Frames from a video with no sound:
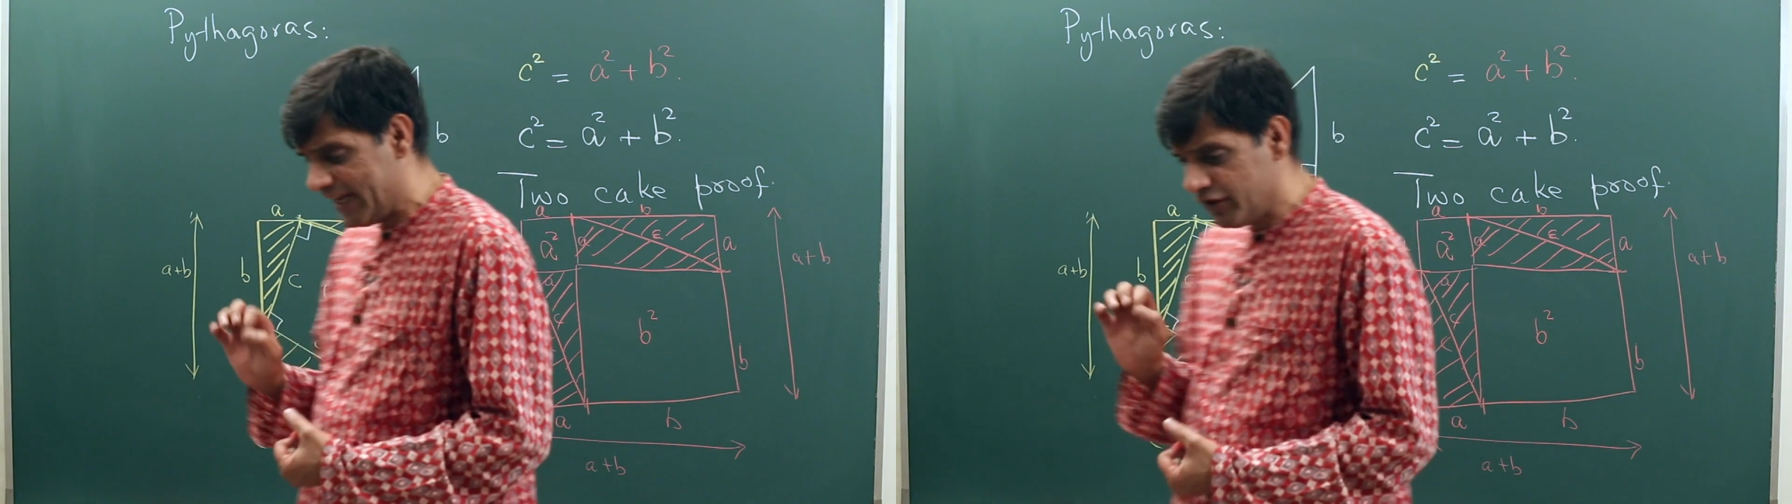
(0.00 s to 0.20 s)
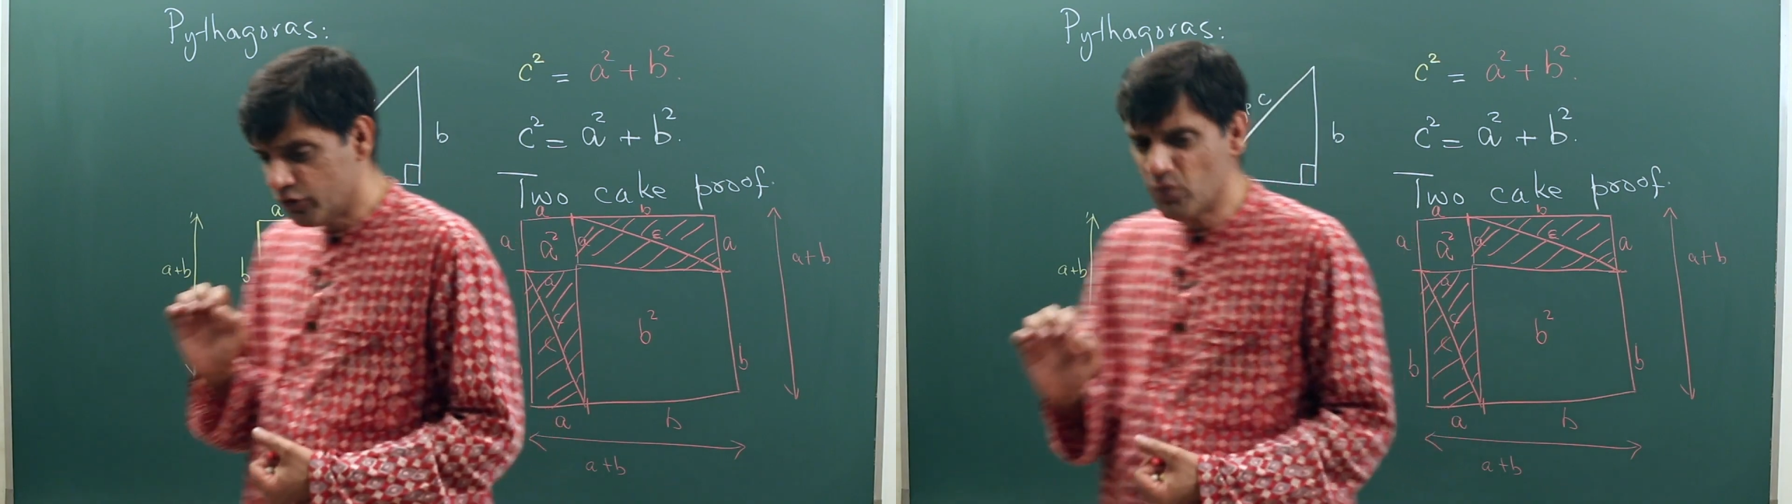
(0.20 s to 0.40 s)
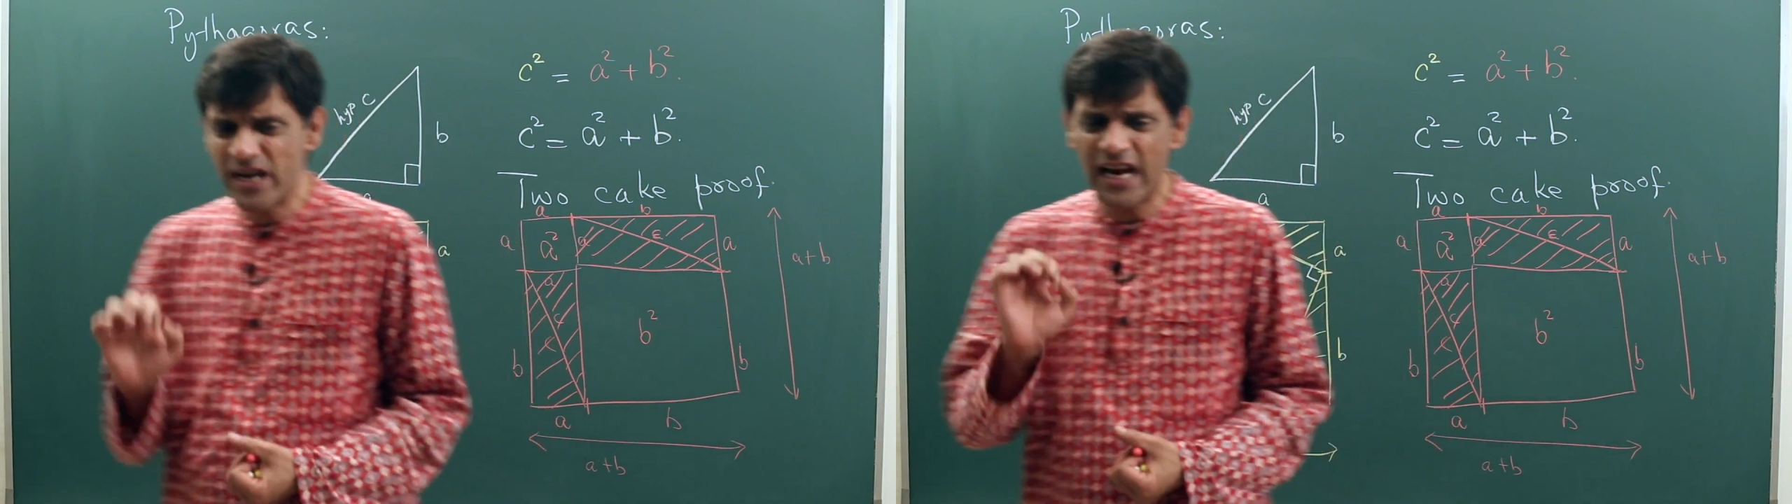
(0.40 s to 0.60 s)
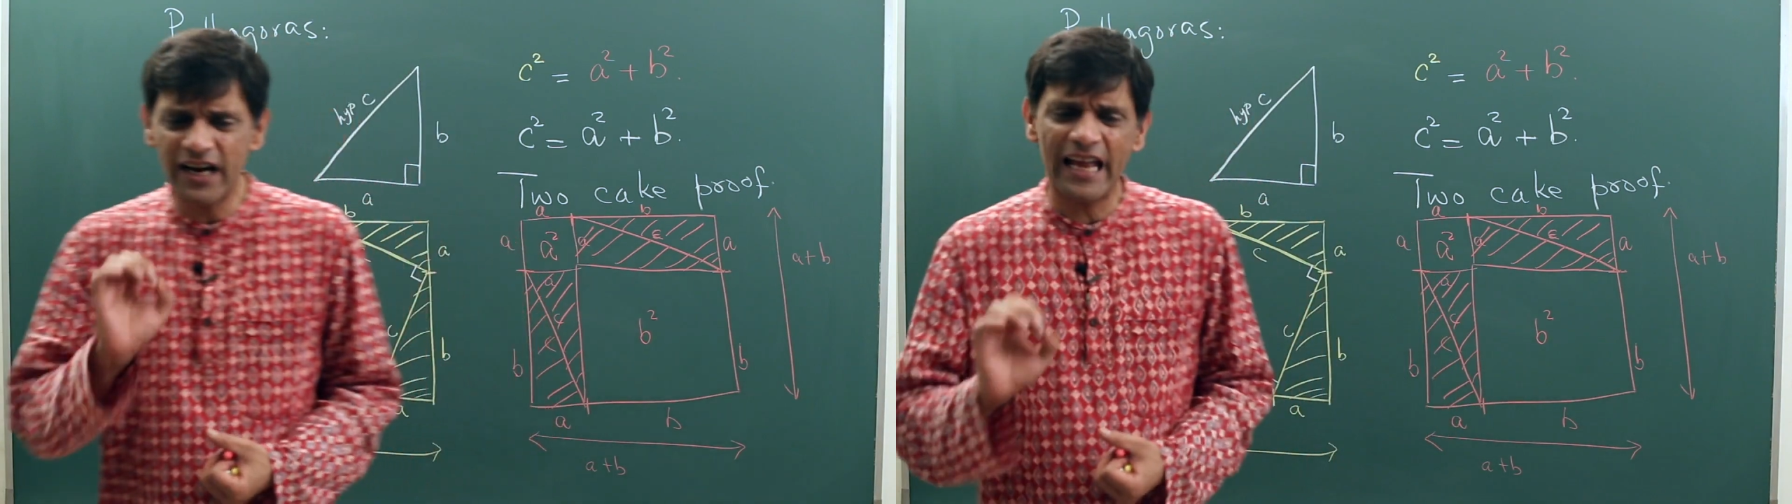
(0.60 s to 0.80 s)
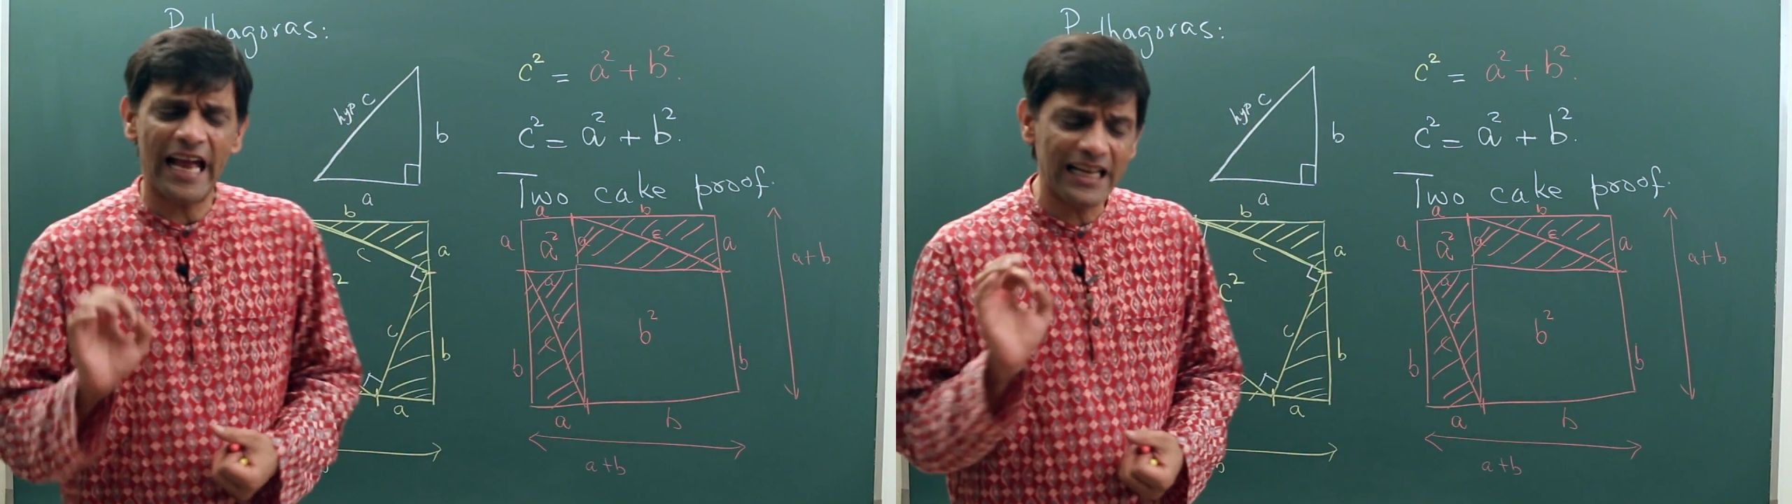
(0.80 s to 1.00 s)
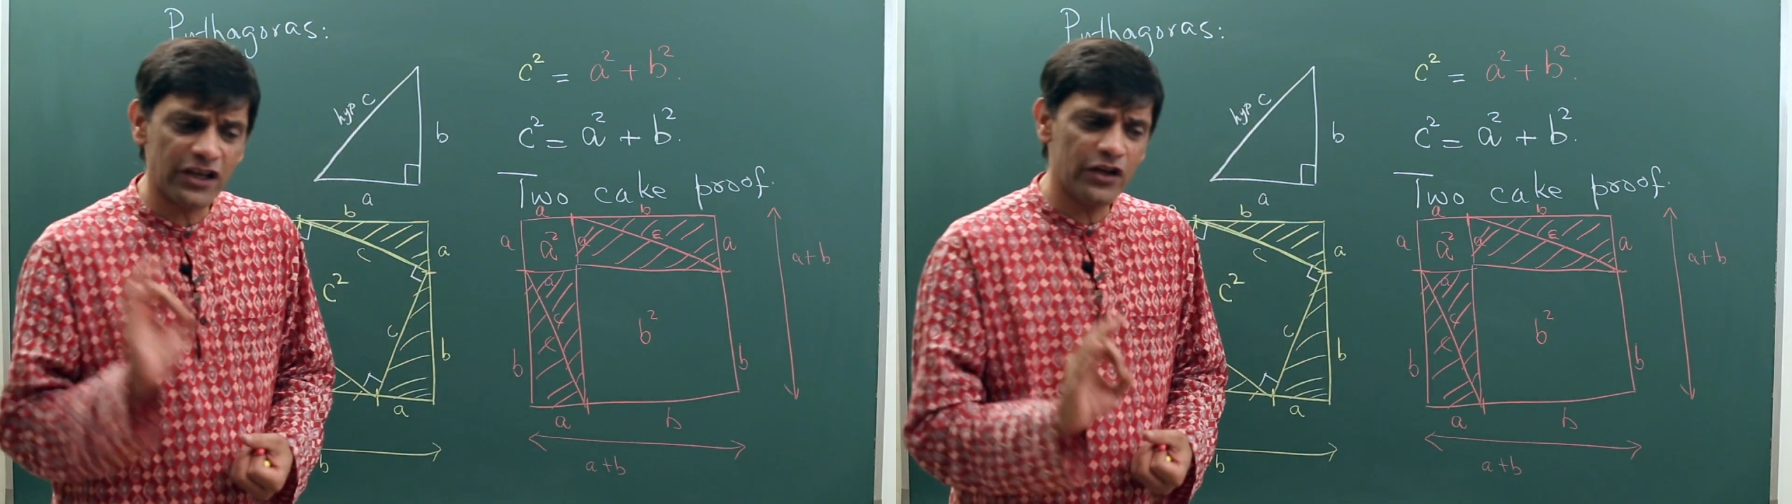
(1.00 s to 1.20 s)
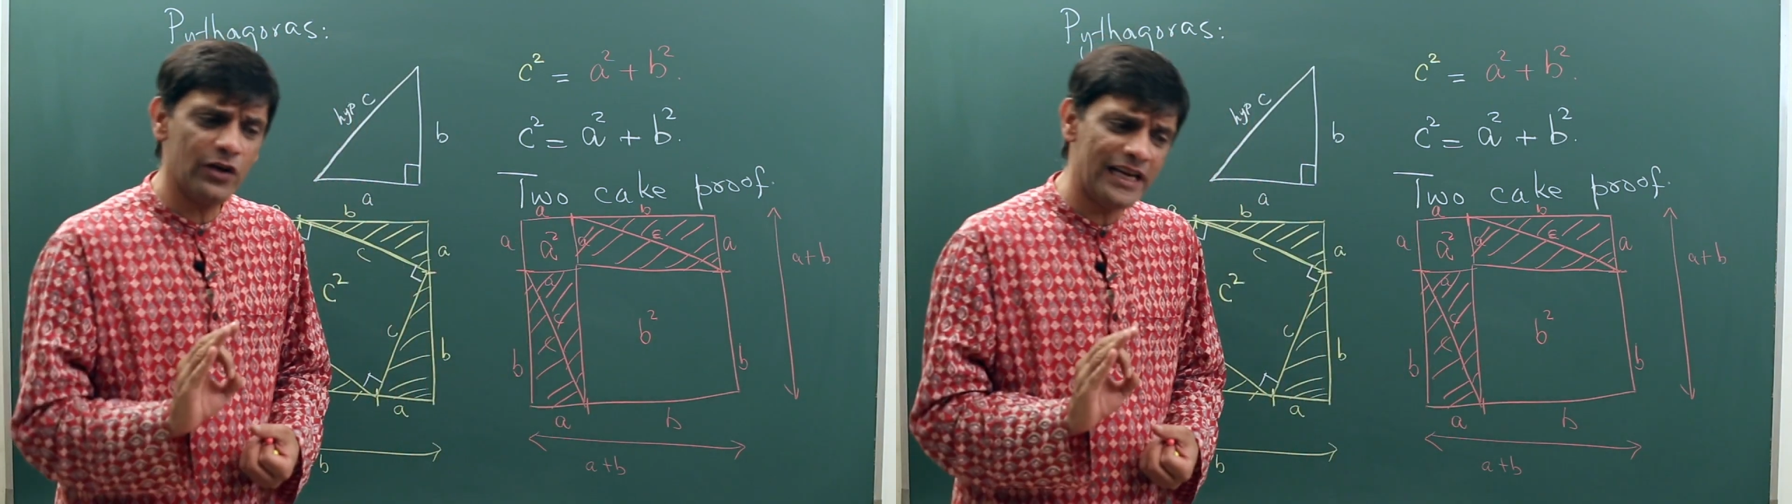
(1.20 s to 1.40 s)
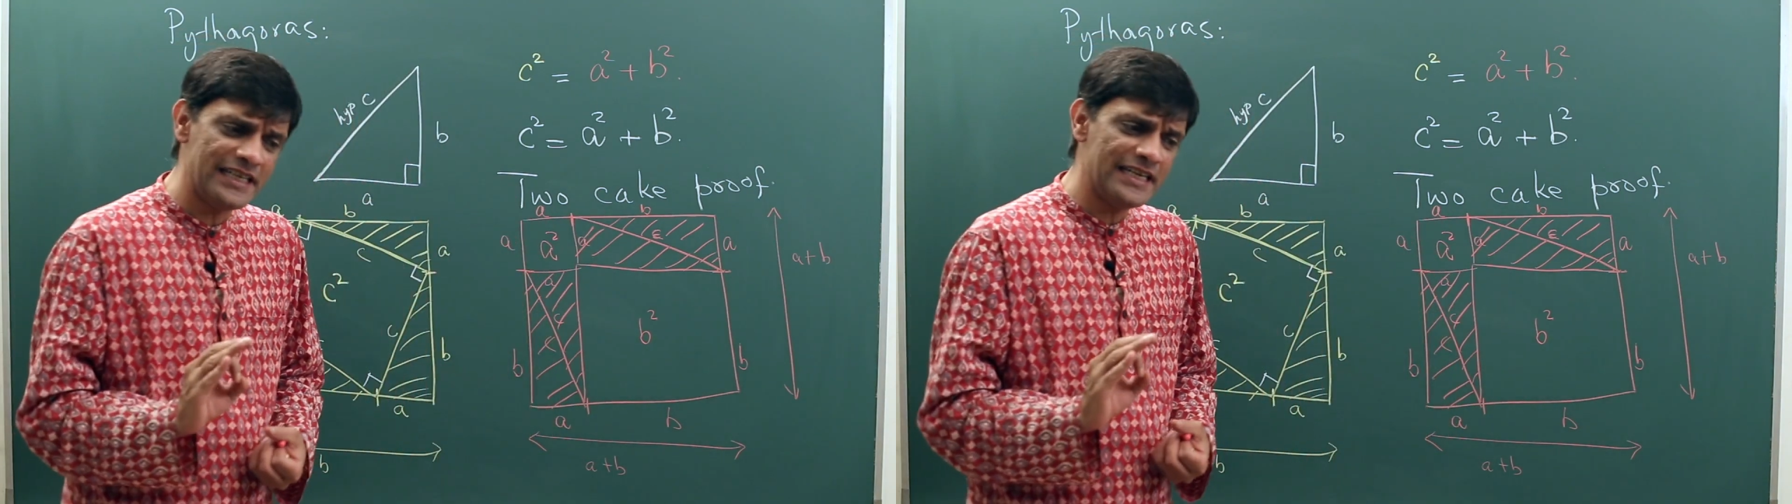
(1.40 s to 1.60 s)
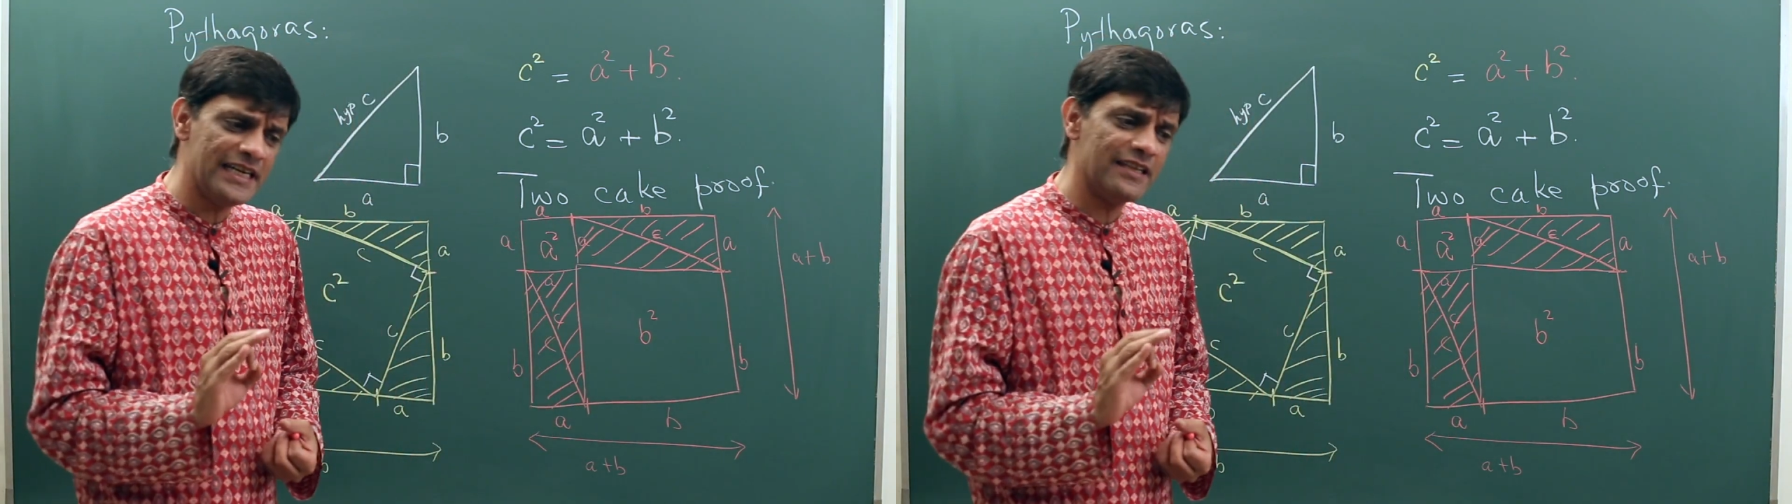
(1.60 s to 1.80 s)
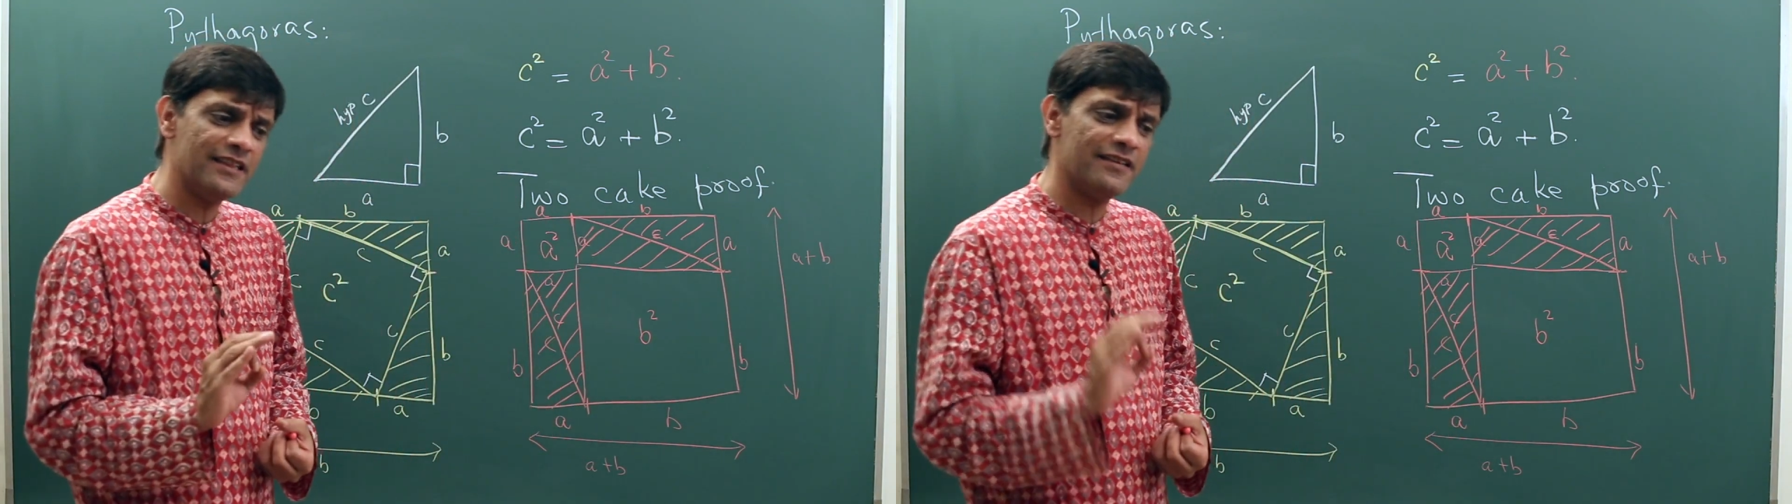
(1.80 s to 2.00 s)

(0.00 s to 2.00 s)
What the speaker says: is we are calculating